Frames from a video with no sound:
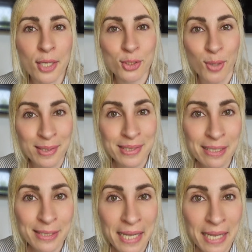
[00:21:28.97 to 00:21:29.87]
So
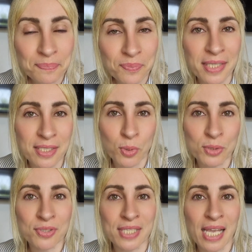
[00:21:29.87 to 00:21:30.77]
until then, I just want
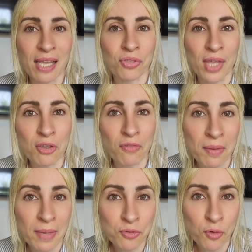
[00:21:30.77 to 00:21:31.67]
to say thank you very
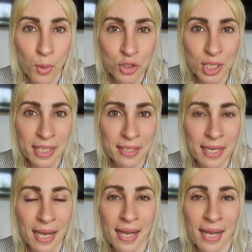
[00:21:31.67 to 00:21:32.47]
much for watching